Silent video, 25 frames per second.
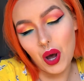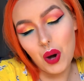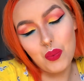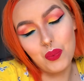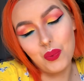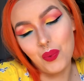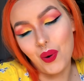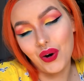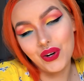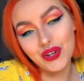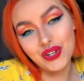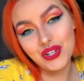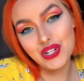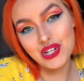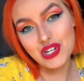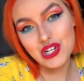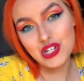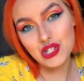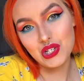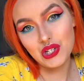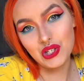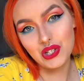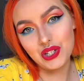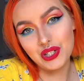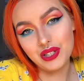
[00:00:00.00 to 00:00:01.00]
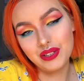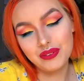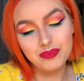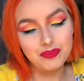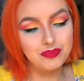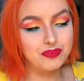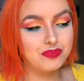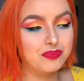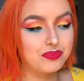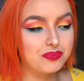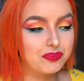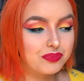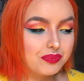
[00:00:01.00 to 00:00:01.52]
What can you do?
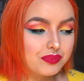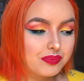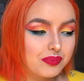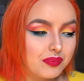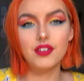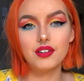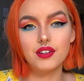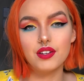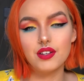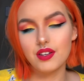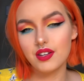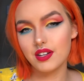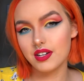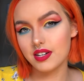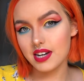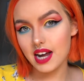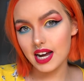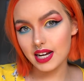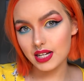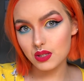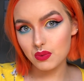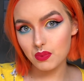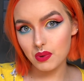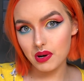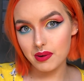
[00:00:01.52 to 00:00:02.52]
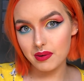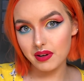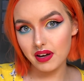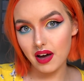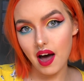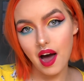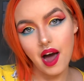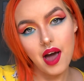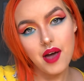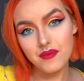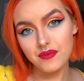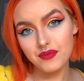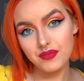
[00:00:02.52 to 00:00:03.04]
Next week,
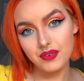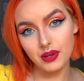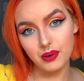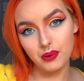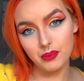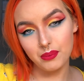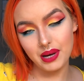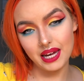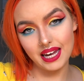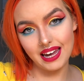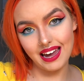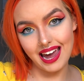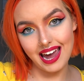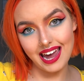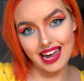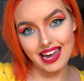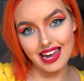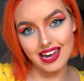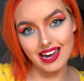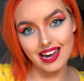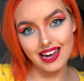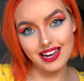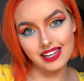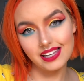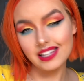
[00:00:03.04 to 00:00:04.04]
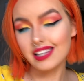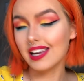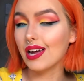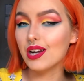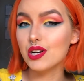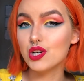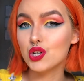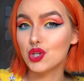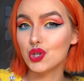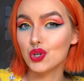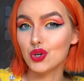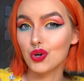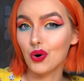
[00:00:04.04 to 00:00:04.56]
I'm filming a get
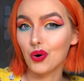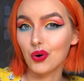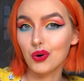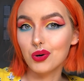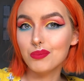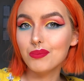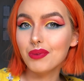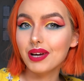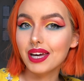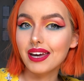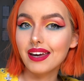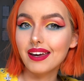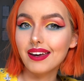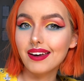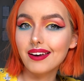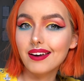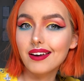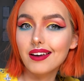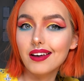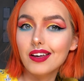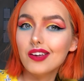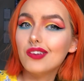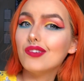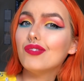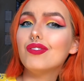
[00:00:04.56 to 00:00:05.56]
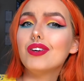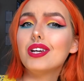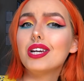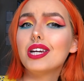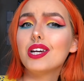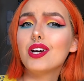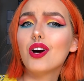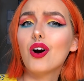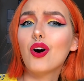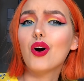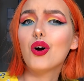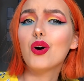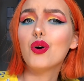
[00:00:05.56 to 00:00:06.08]
to know me
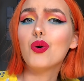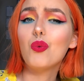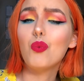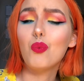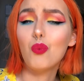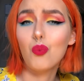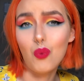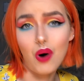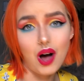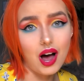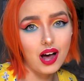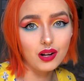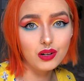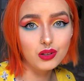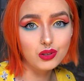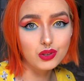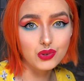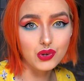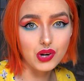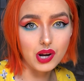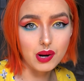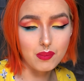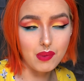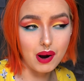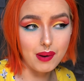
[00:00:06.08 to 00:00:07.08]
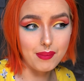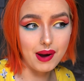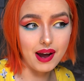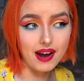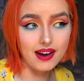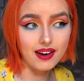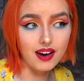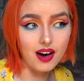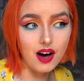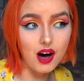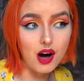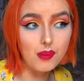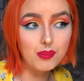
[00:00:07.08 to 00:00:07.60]
video while doing my
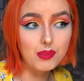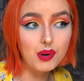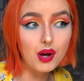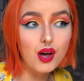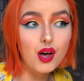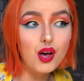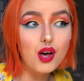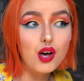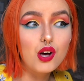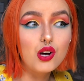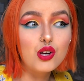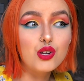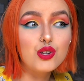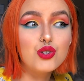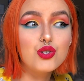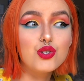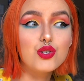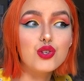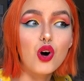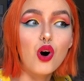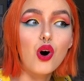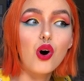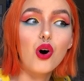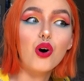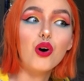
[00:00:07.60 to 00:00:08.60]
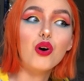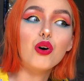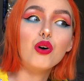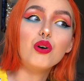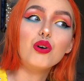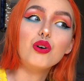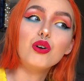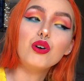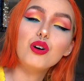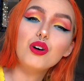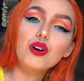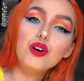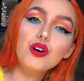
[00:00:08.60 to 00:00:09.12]
makeup.
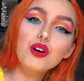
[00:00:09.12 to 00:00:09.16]
So